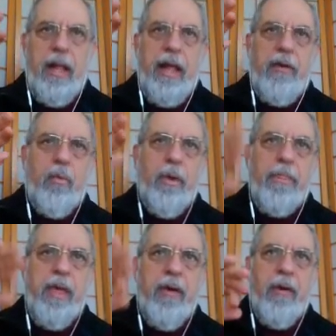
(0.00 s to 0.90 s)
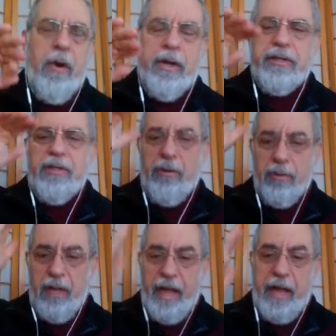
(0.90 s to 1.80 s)
And what they are is they're
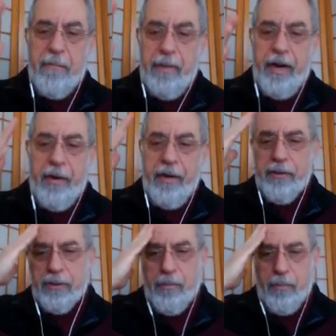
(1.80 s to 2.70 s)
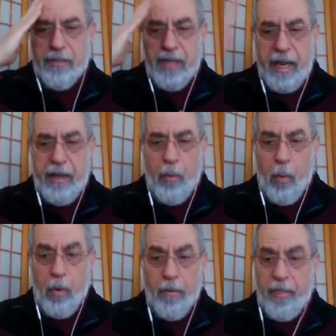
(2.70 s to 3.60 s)
land barriers, tank
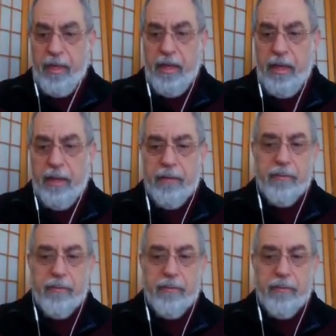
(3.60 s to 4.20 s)
war thinking,